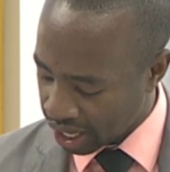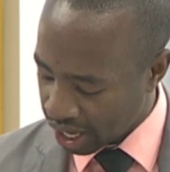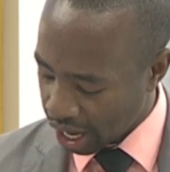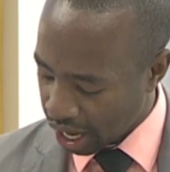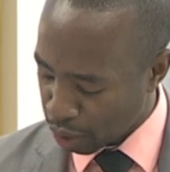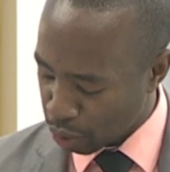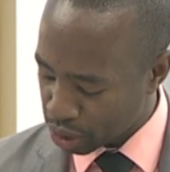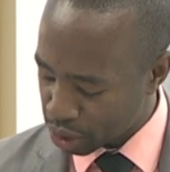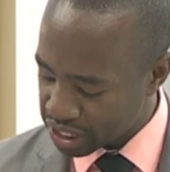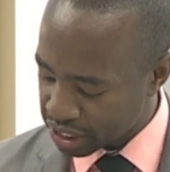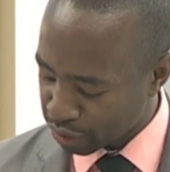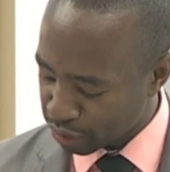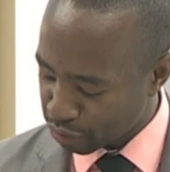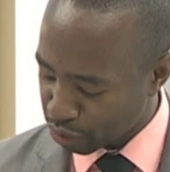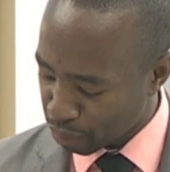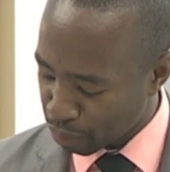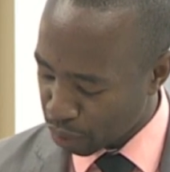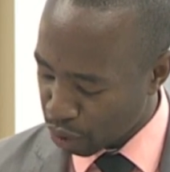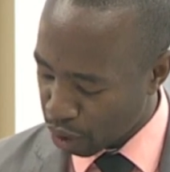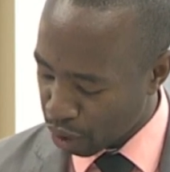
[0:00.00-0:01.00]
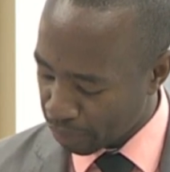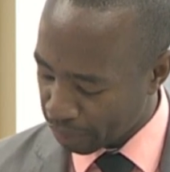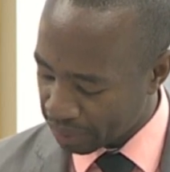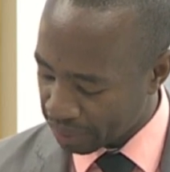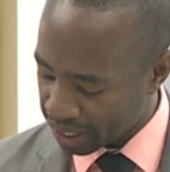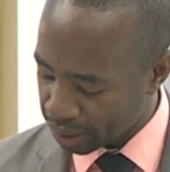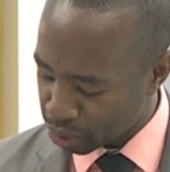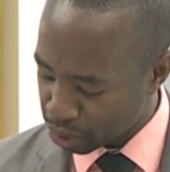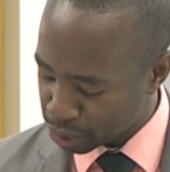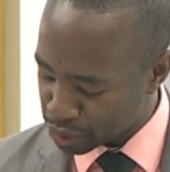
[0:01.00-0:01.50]
Watching from Homa
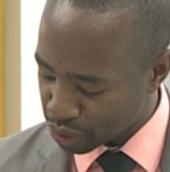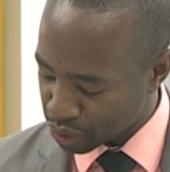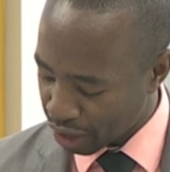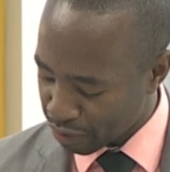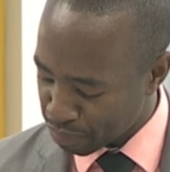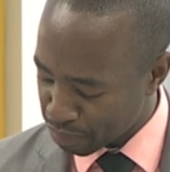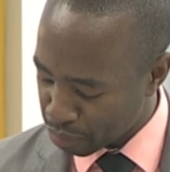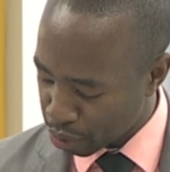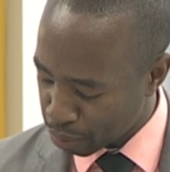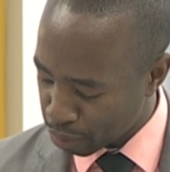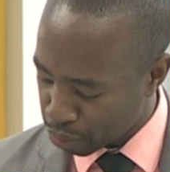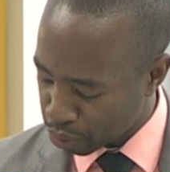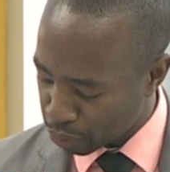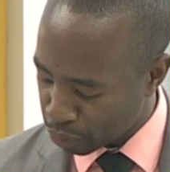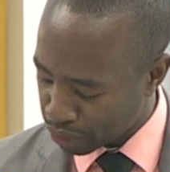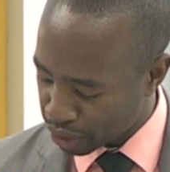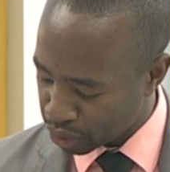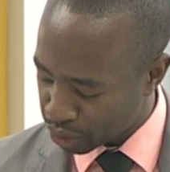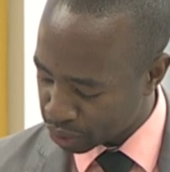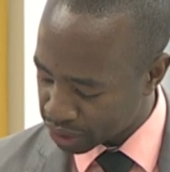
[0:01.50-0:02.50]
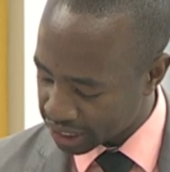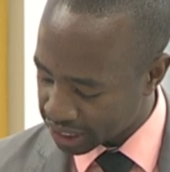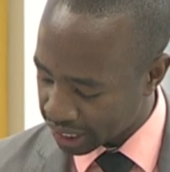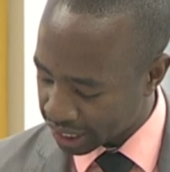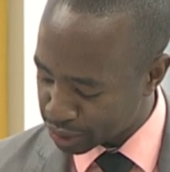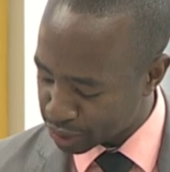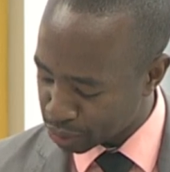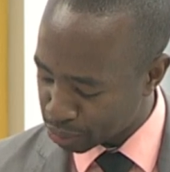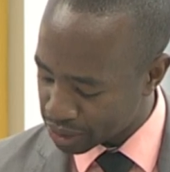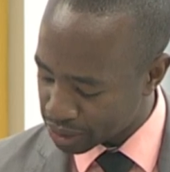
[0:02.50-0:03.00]
Bay. We also have Bob Owino saying
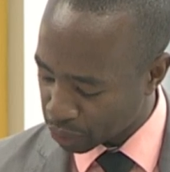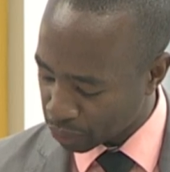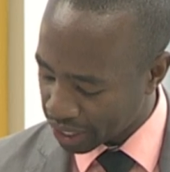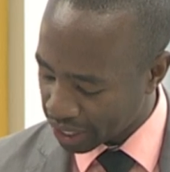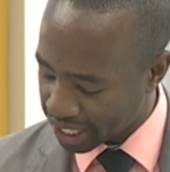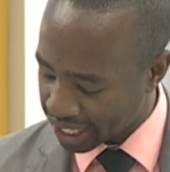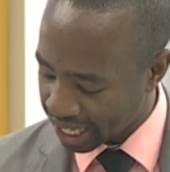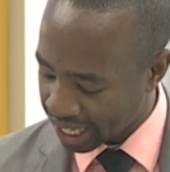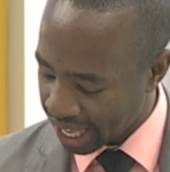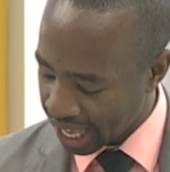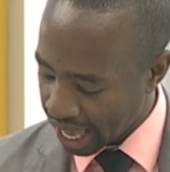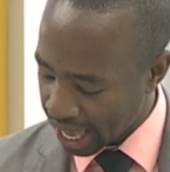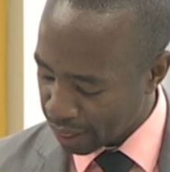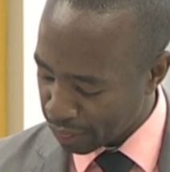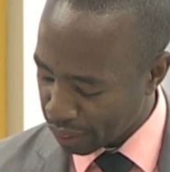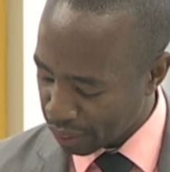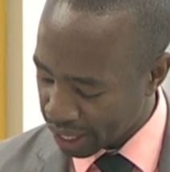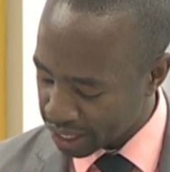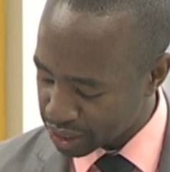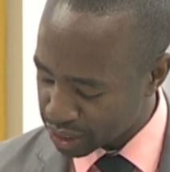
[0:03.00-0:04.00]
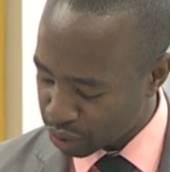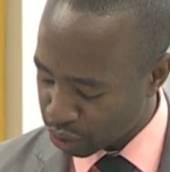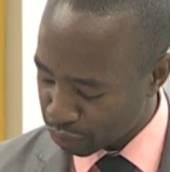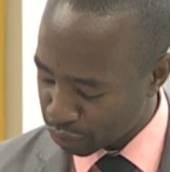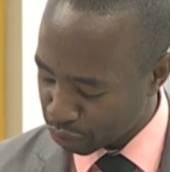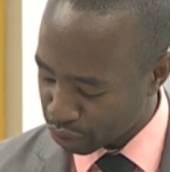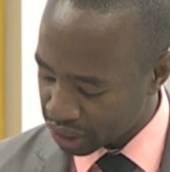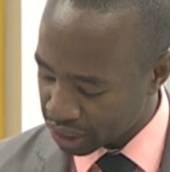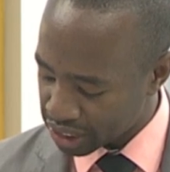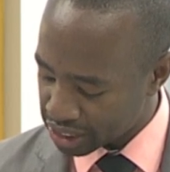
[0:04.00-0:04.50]
Kisumu is awake. And thanks God
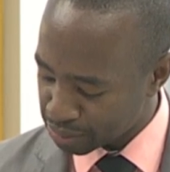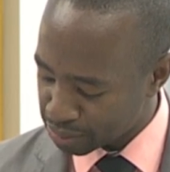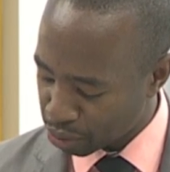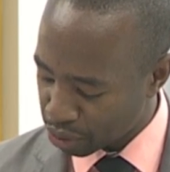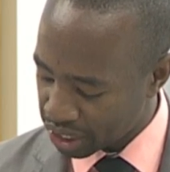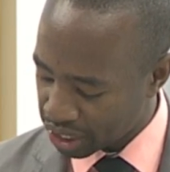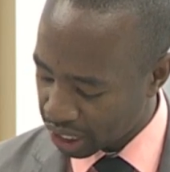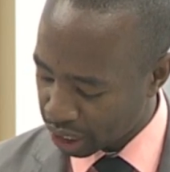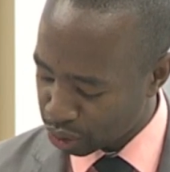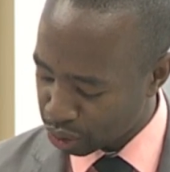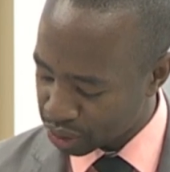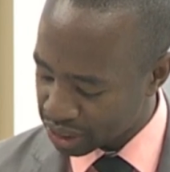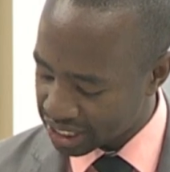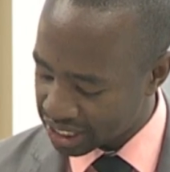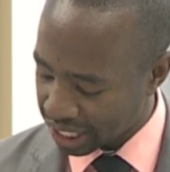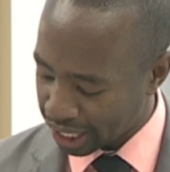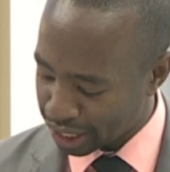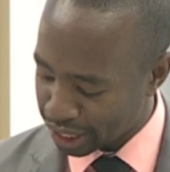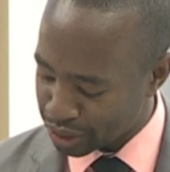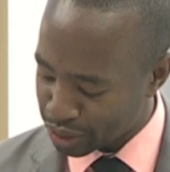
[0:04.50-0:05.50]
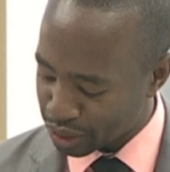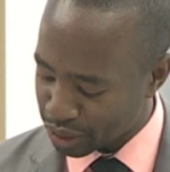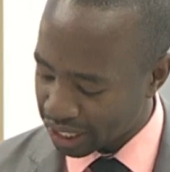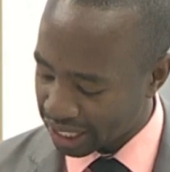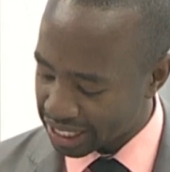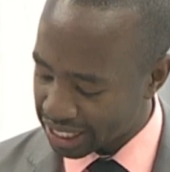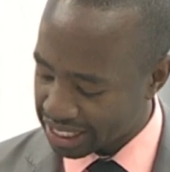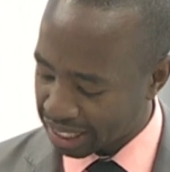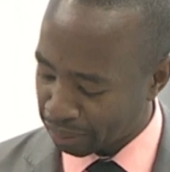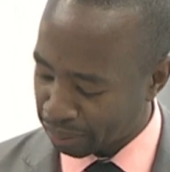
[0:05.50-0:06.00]
for this morning alongside your
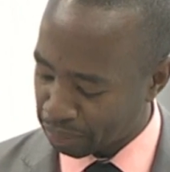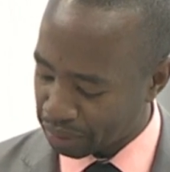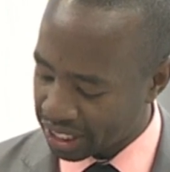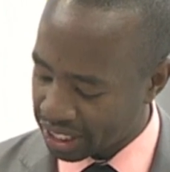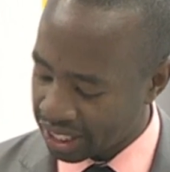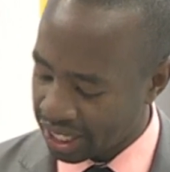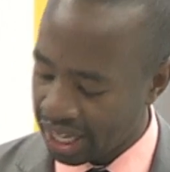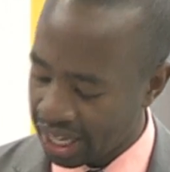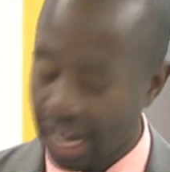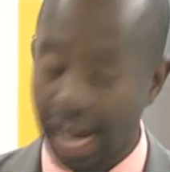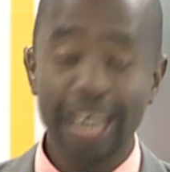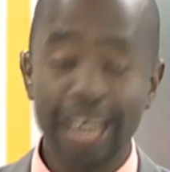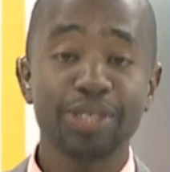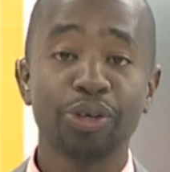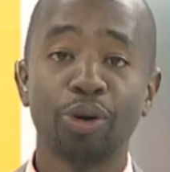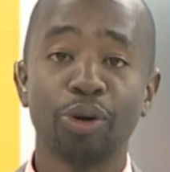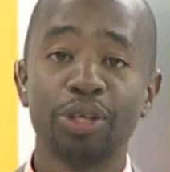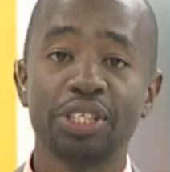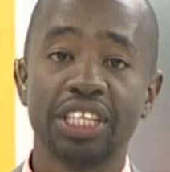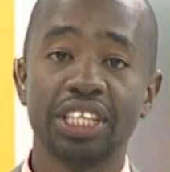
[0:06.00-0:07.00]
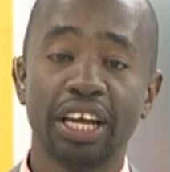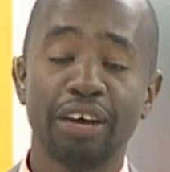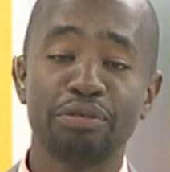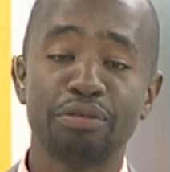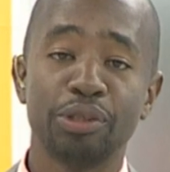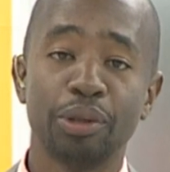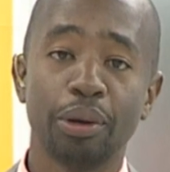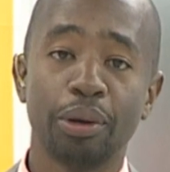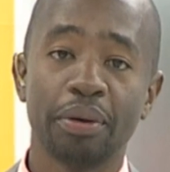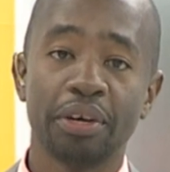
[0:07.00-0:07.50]
great company. As always, I'd love
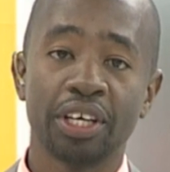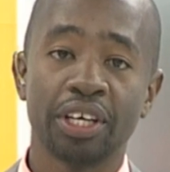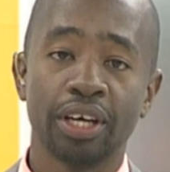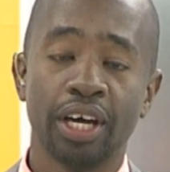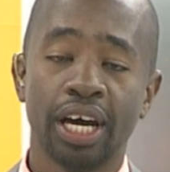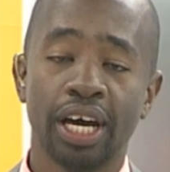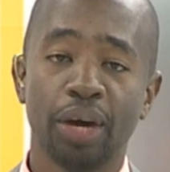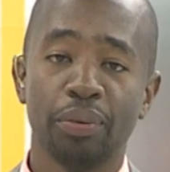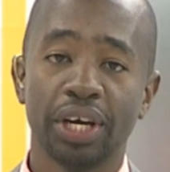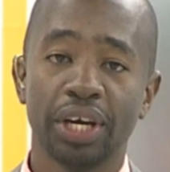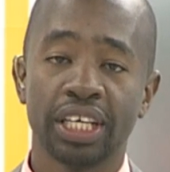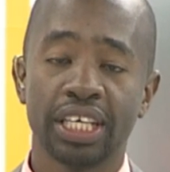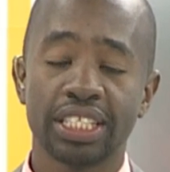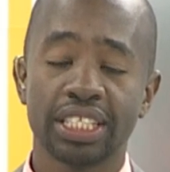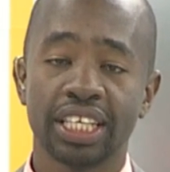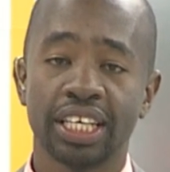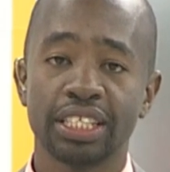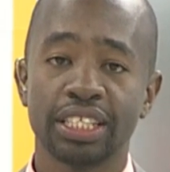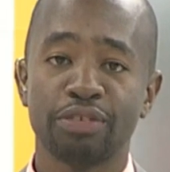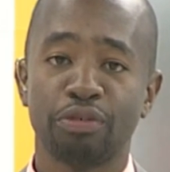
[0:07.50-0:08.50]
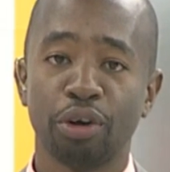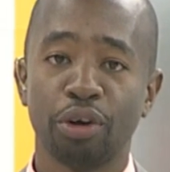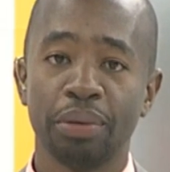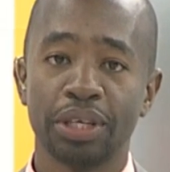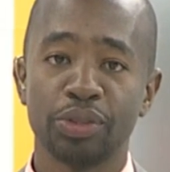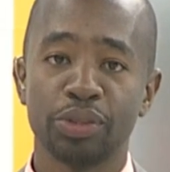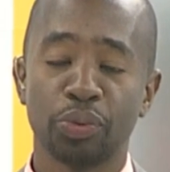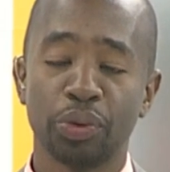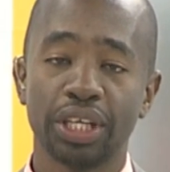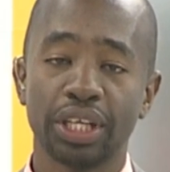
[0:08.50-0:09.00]
to know where we're getting us from
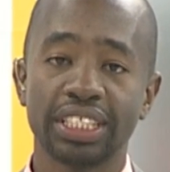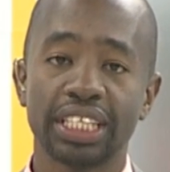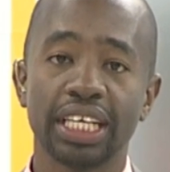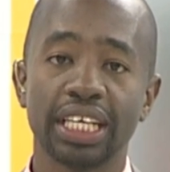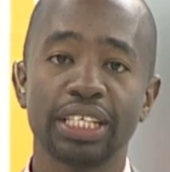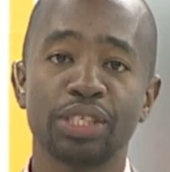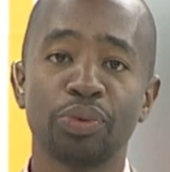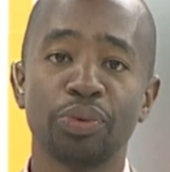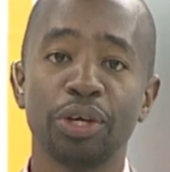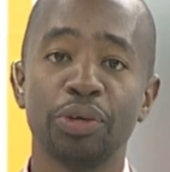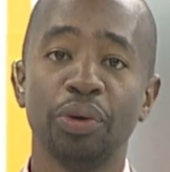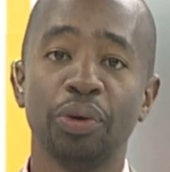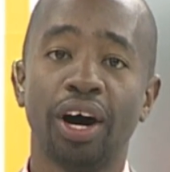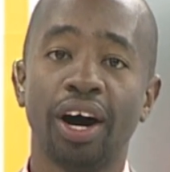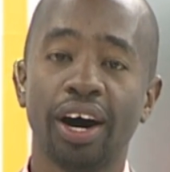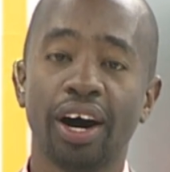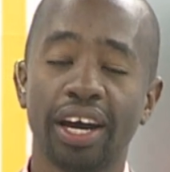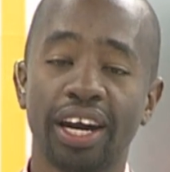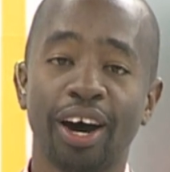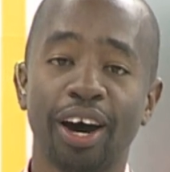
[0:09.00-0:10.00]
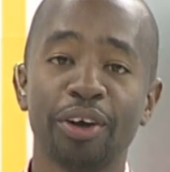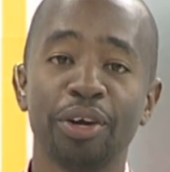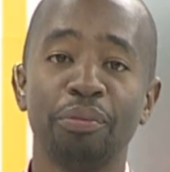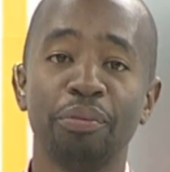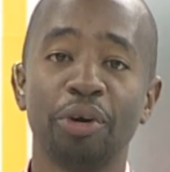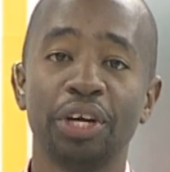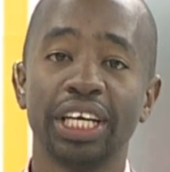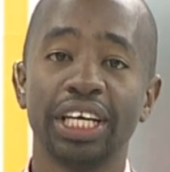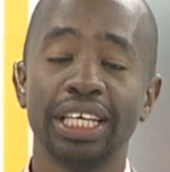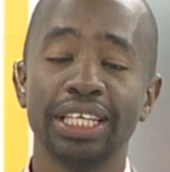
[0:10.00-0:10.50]
as well. Tell us where you are and how your
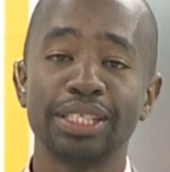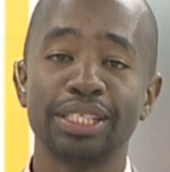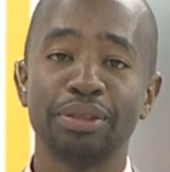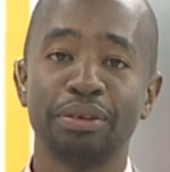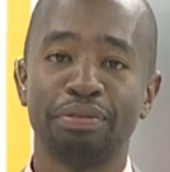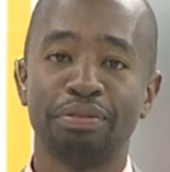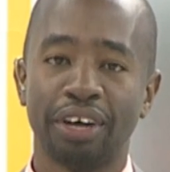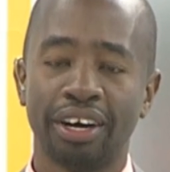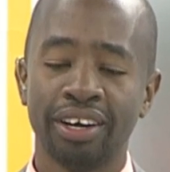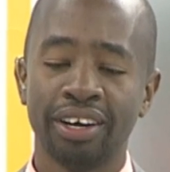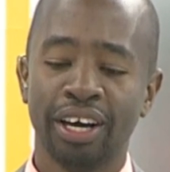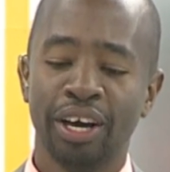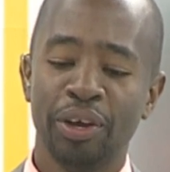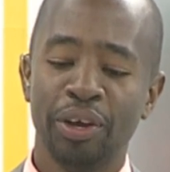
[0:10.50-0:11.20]
morning is so far.